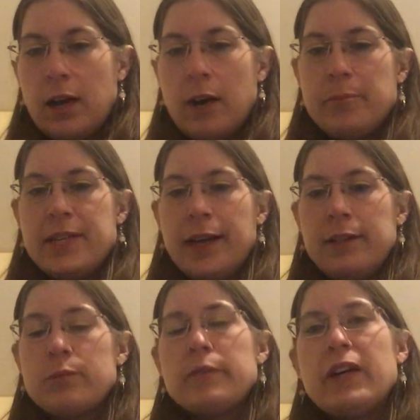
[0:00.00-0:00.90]
Up
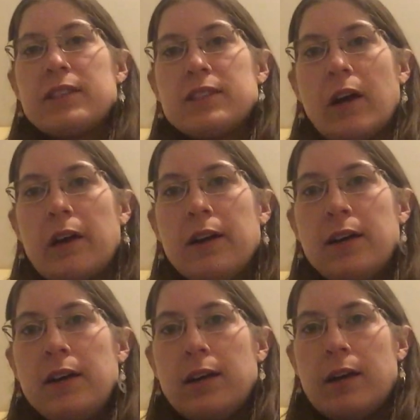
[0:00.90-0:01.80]
next, we've got
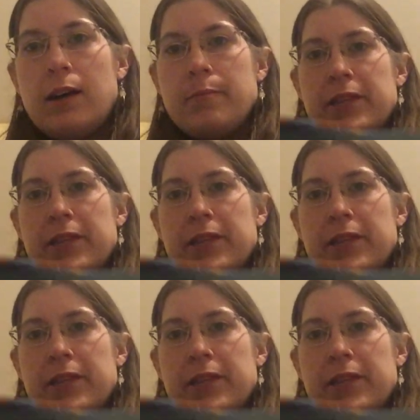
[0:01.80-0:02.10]
Zara. Um,